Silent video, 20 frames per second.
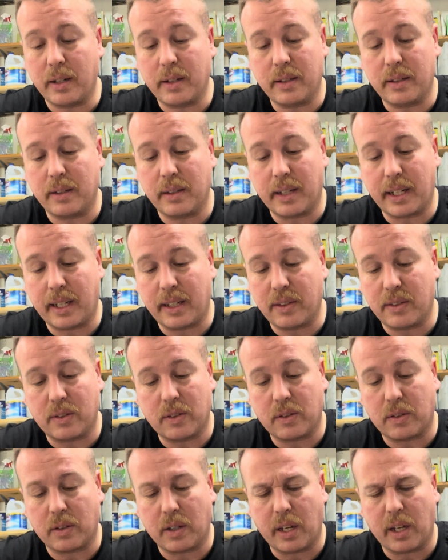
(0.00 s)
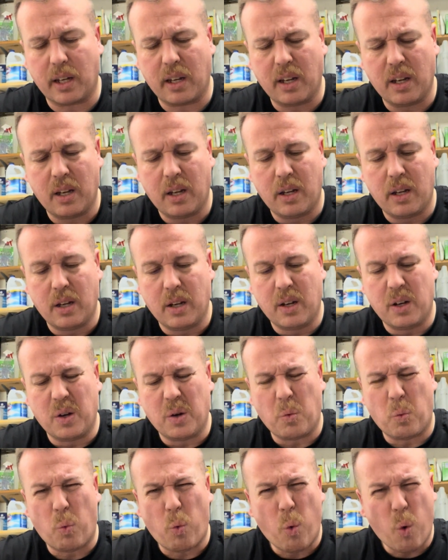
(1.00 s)
Like, it's just like,
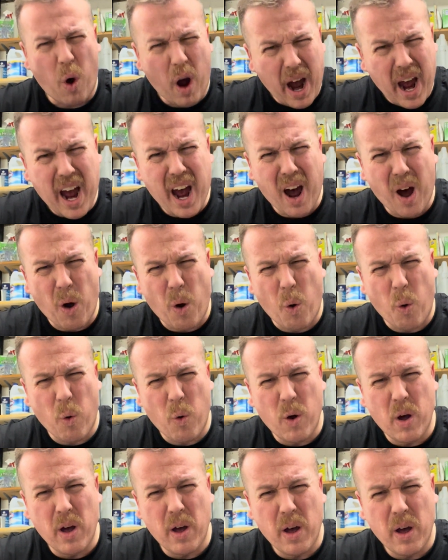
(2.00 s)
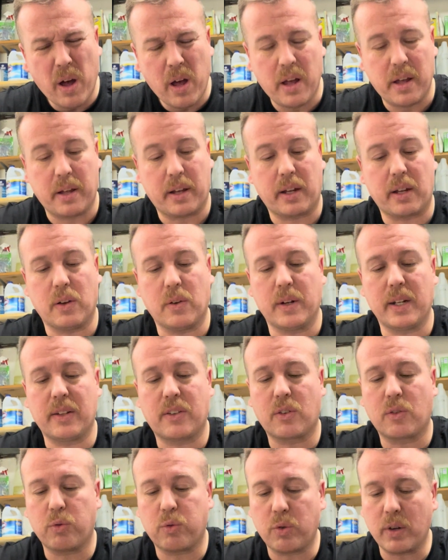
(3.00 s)
wow. It's
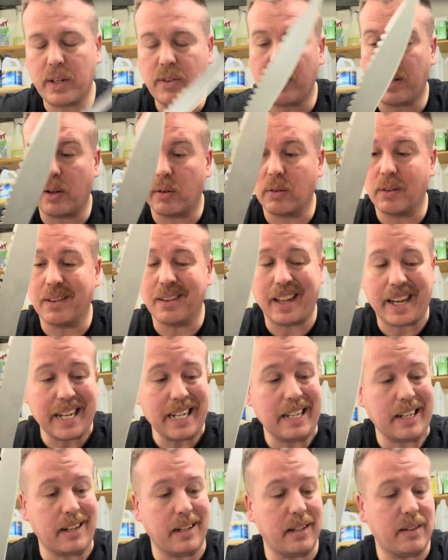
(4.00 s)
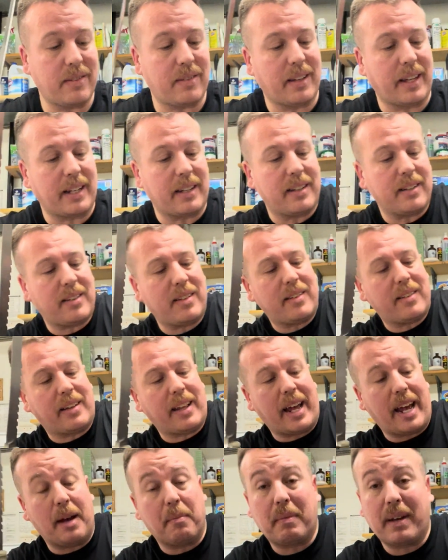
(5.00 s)
crazy how light it is. Like, this is the
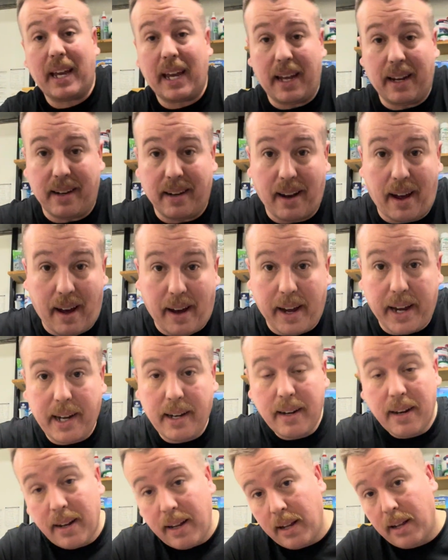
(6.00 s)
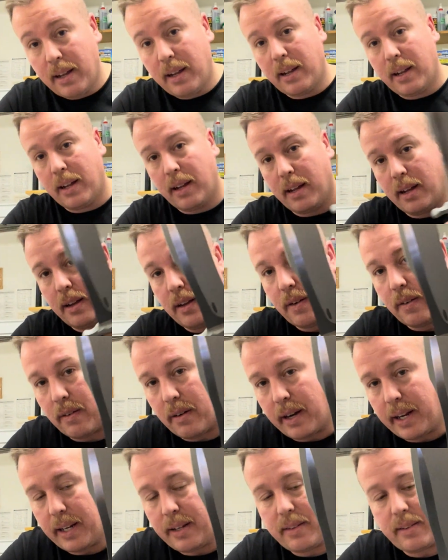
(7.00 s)
MK9,
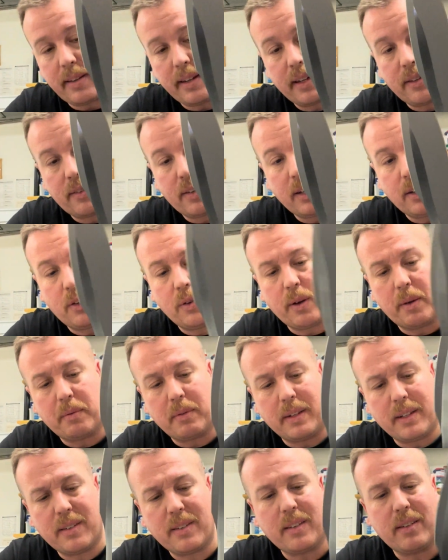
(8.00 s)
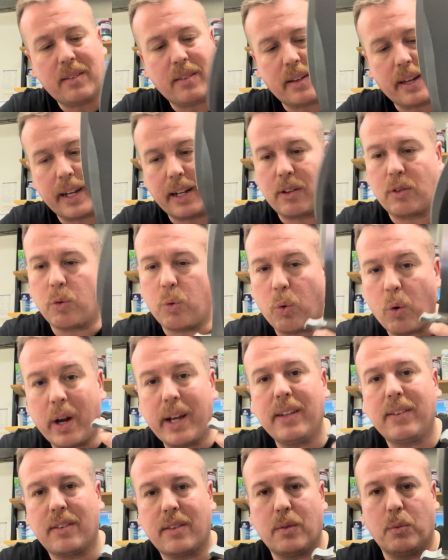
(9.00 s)
right? CNC2. This is like
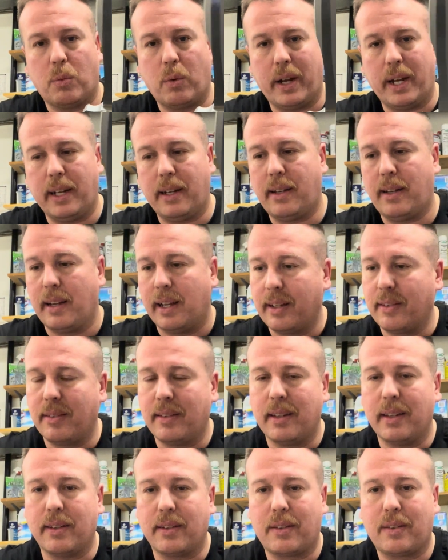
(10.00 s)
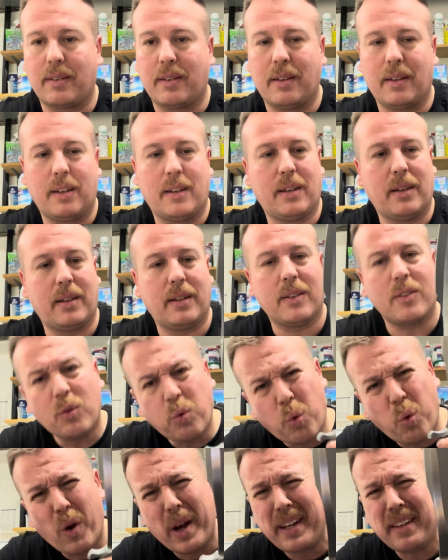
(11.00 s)
twice the weight as this.
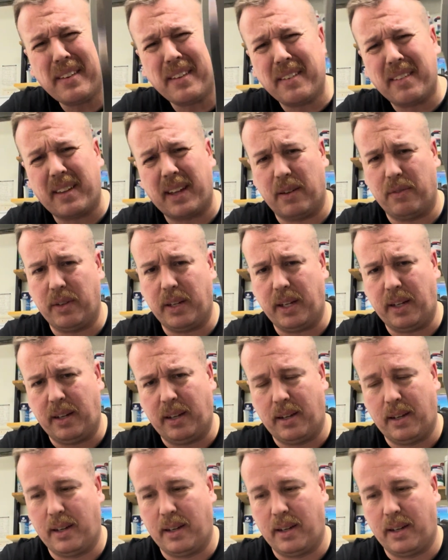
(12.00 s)
Twice as heavy.